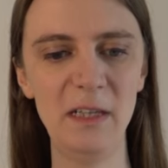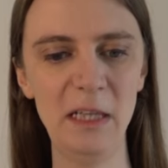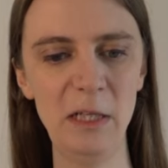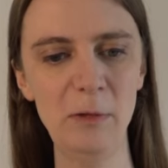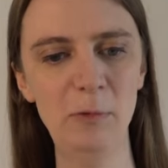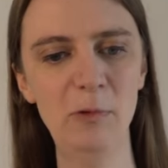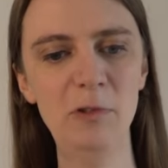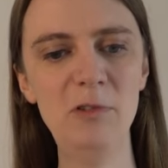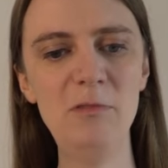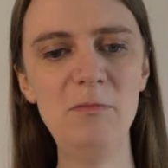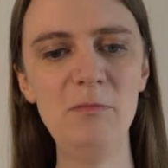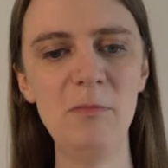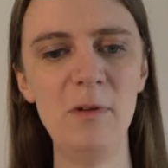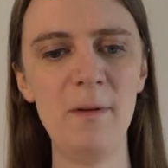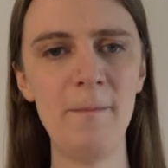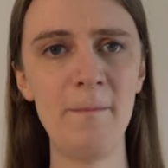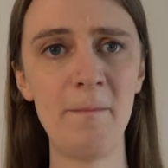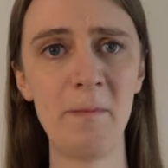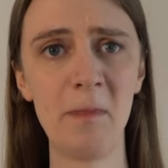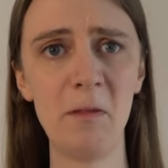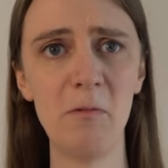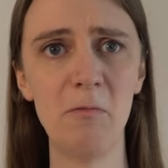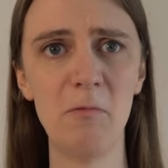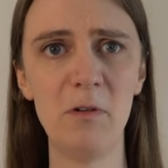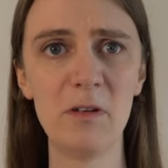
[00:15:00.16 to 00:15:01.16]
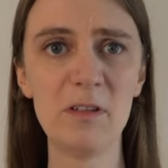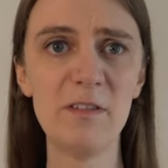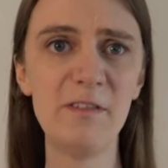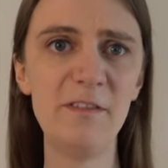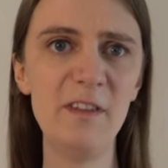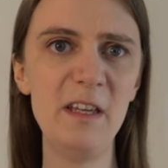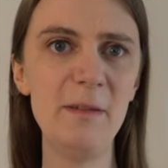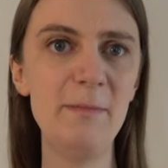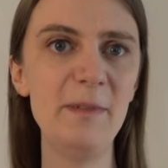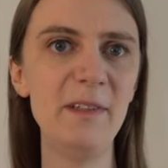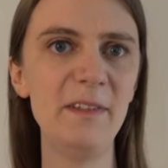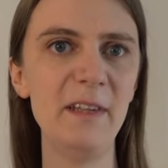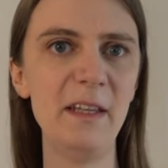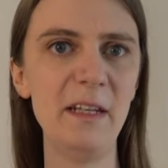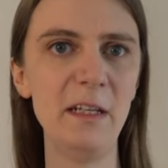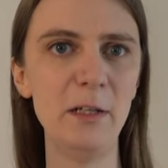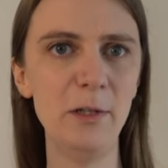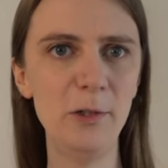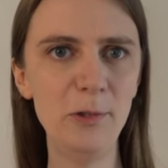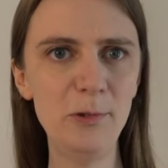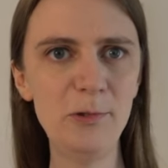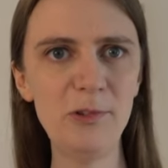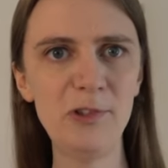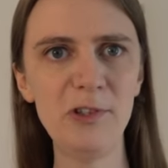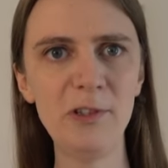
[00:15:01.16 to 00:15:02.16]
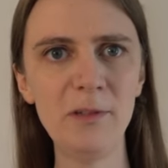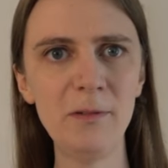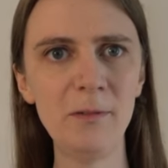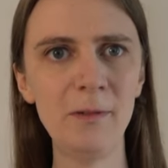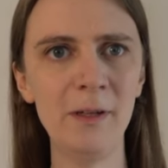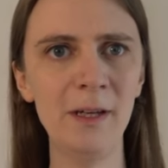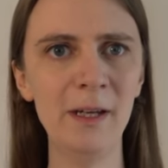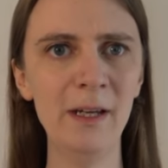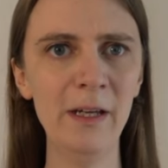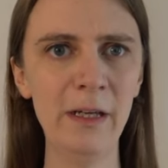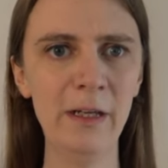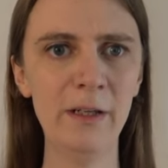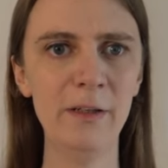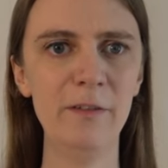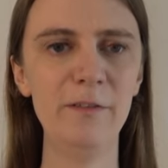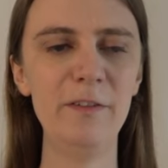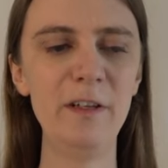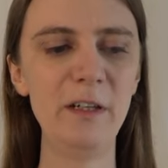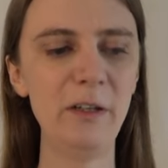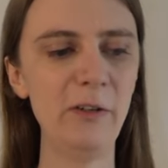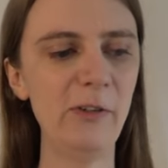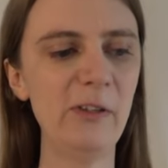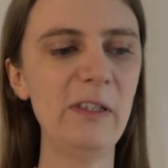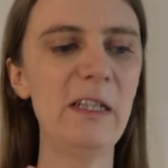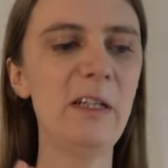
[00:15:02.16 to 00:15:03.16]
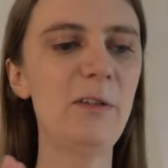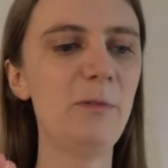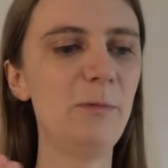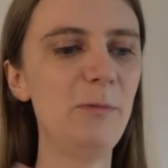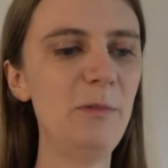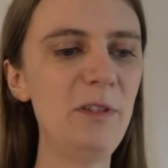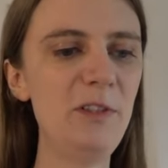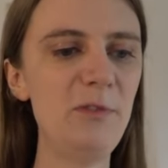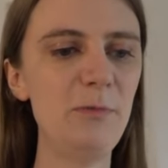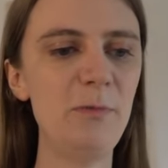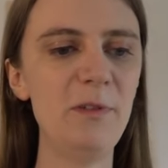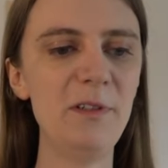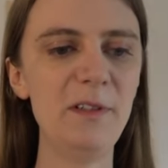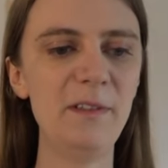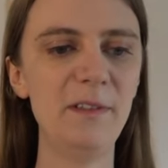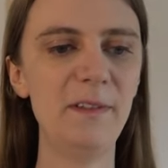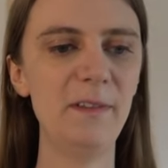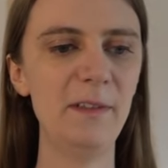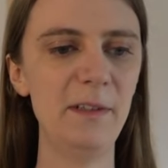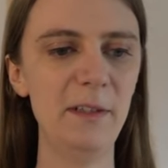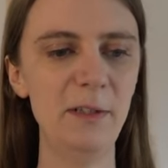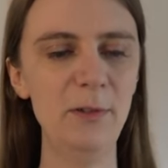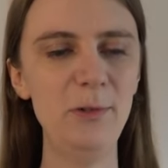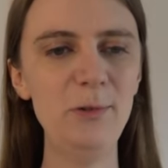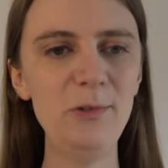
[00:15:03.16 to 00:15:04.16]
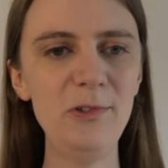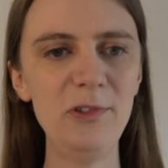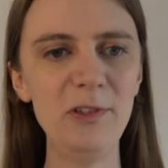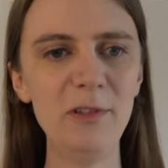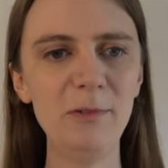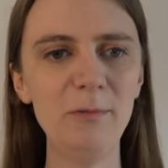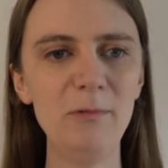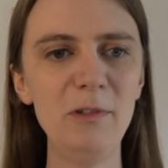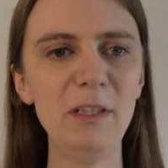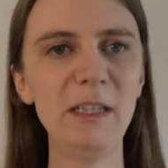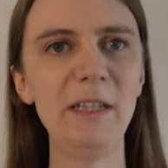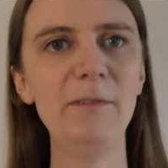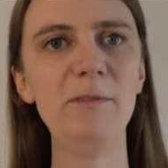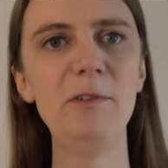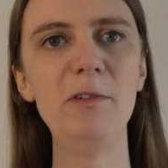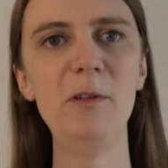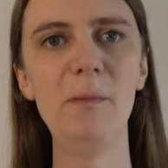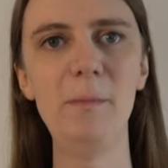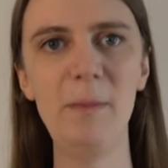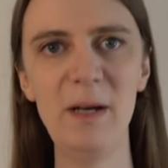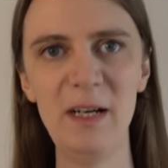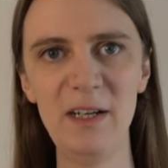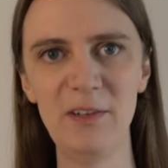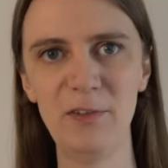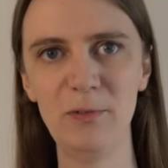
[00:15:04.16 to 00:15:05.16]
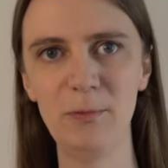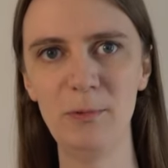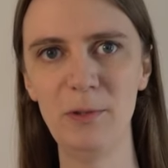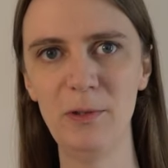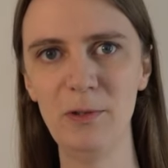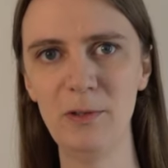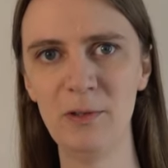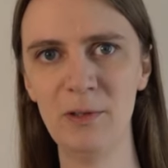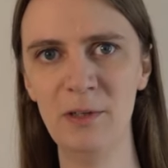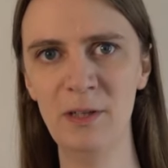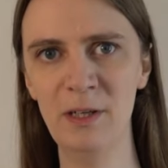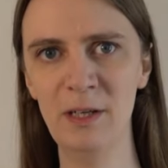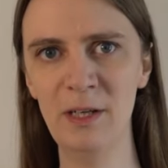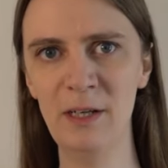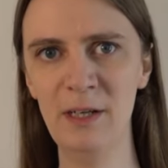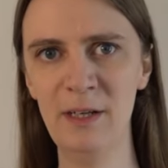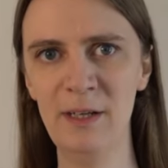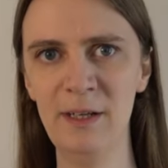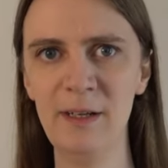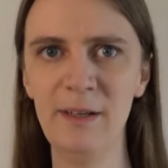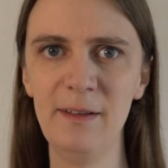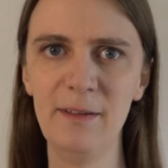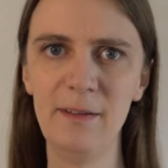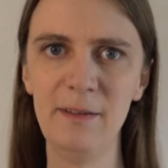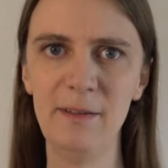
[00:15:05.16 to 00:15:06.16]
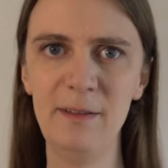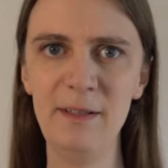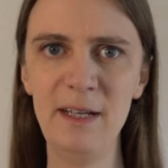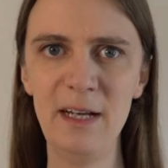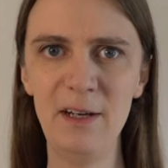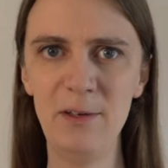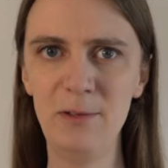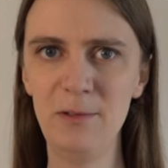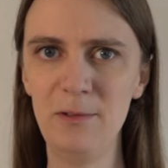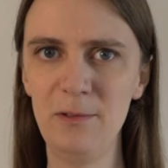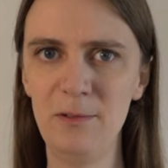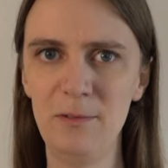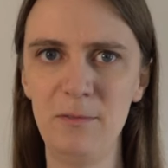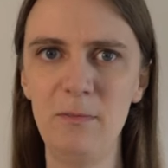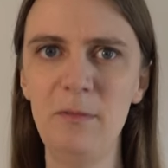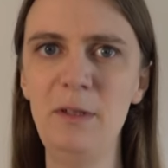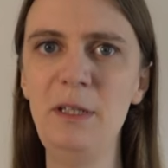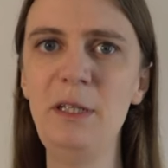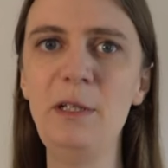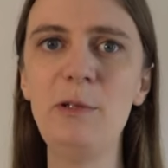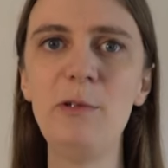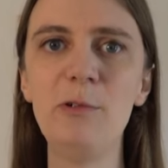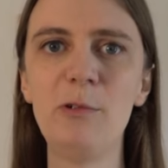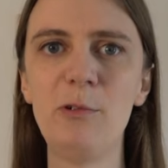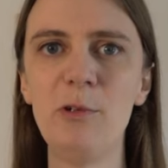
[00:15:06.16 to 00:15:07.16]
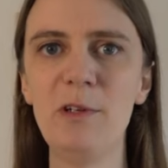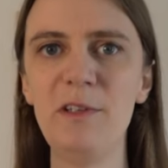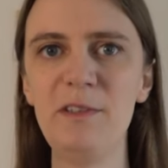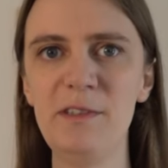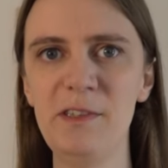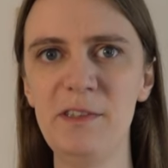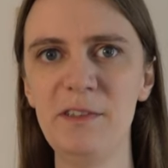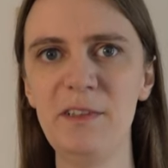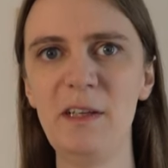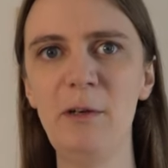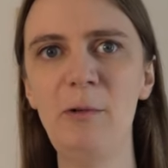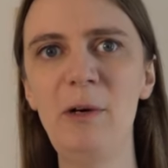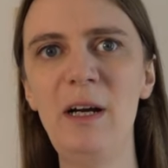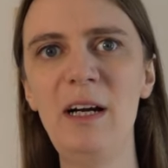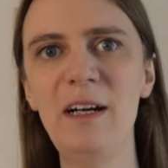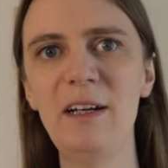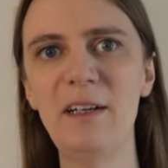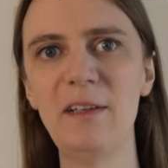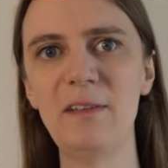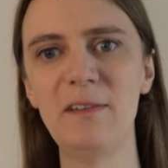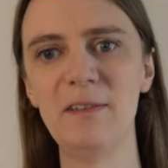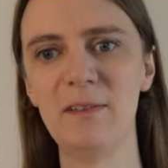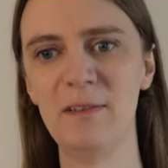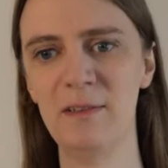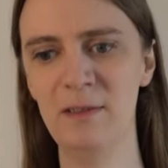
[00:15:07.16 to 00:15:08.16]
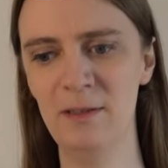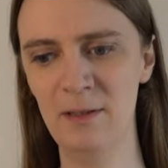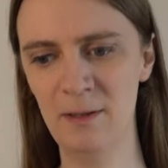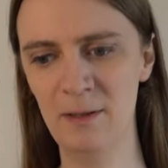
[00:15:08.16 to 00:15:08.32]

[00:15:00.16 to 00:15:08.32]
in the room, one of them is an illusion, figuring out which one is the illusion will give you the password. Now new questions arise.